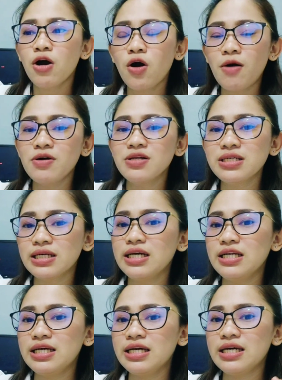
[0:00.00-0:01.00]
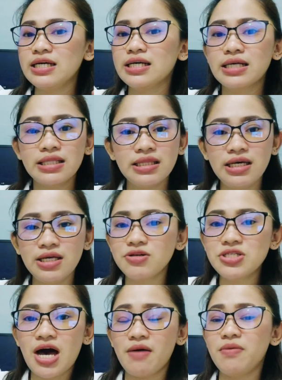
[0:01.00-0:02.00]
Common sa clinic dito
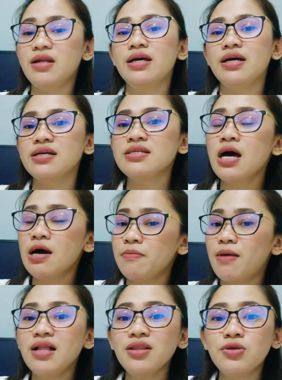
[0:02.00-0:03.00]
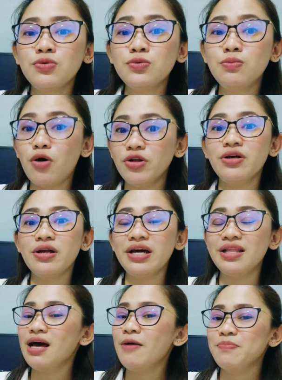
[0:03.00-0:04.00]
sa amin is mild to
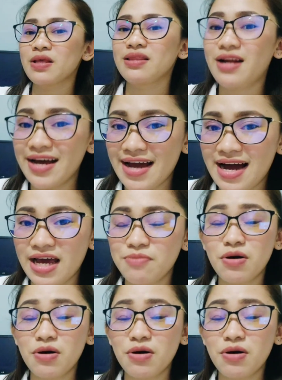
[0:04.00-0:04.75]
moderate dry eye.